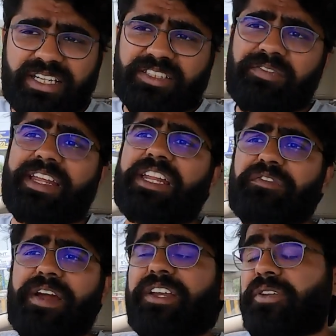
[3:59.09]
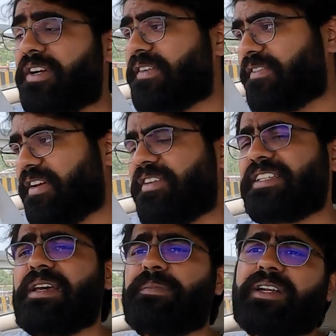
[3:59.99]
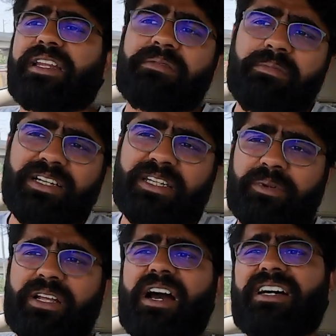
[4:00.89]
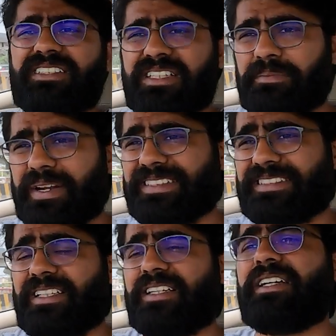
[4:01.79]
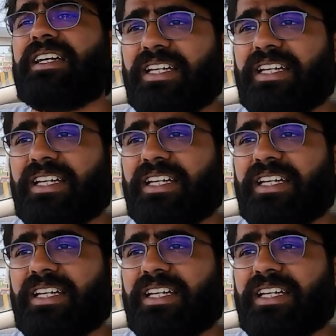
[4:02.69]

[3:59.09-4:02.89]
It's a very refined unit. We've driven it separately in multiple cars, in the Brezza,